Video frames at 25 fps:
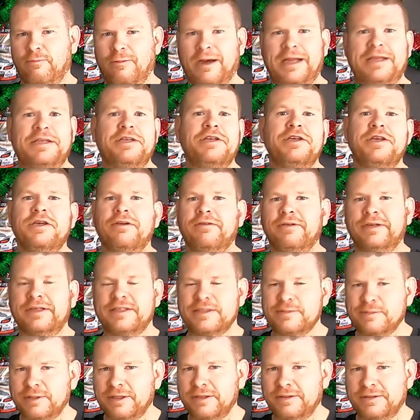1 year
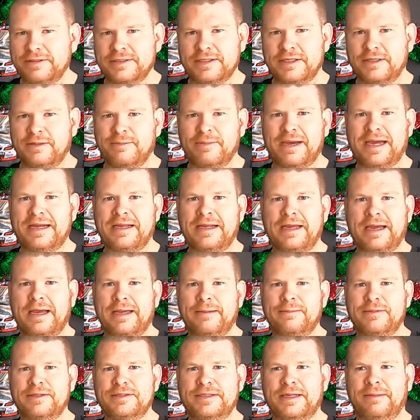experience in the main
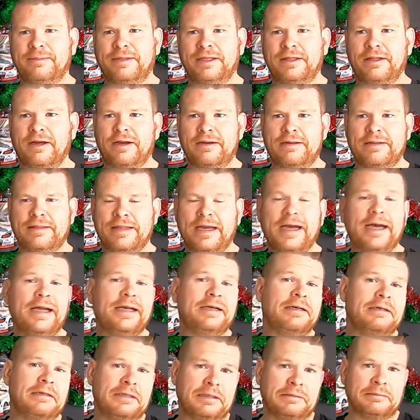game or something like
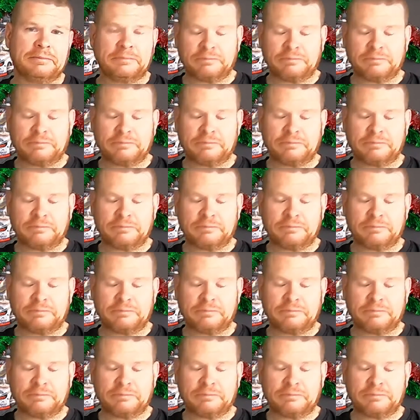that,